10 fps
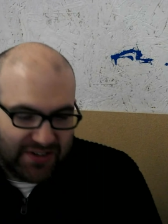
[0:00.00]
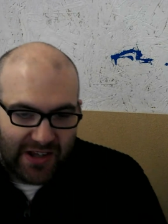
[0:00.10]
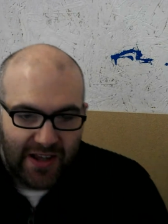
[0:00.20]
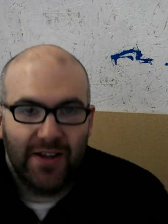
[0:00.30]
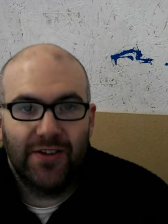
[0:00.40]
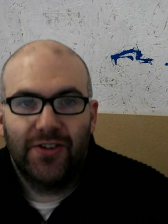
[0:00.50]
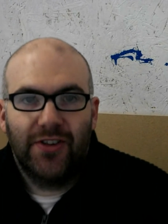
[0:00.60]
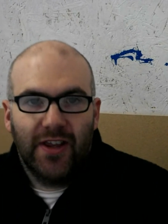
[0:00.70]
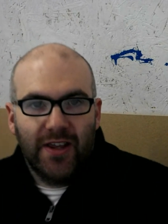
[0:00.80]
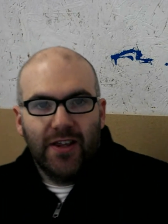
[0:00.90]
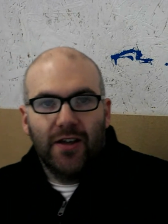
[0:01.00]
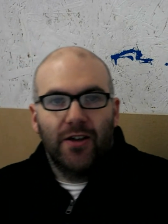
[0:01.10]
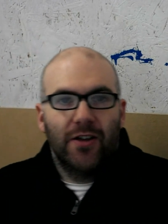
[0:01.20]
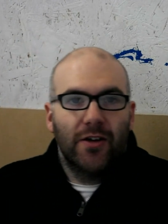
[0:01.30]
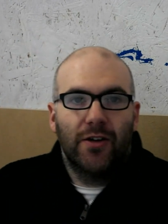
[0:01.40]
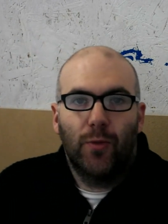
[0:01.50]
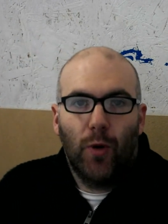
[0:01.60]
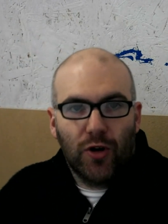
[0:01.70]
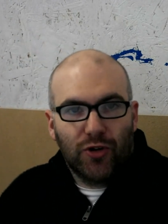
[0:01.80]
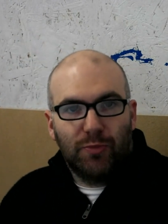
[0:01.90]
that's the
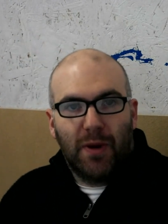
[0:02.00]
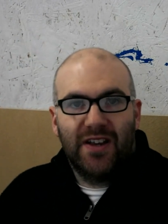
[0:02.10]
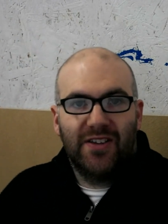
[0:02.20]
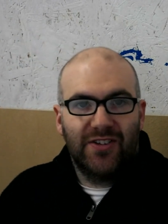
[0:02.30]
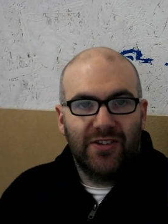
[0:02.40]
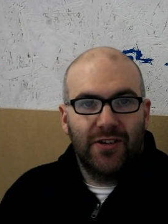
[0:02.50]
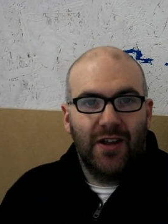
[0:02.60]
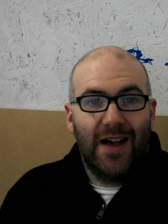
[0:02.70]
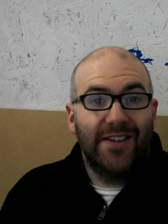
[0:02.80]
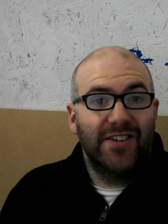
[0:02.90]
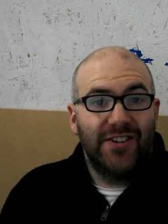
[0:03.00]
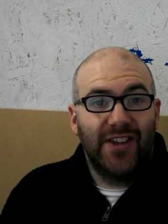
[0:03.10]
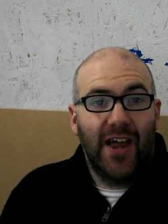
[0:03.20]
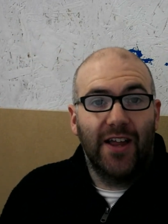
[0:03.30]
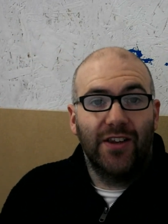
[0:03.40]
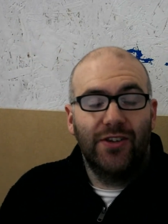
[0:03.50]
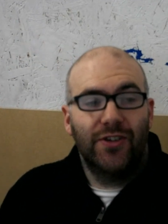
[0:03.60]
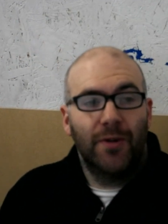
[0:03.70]
workspace as it stands.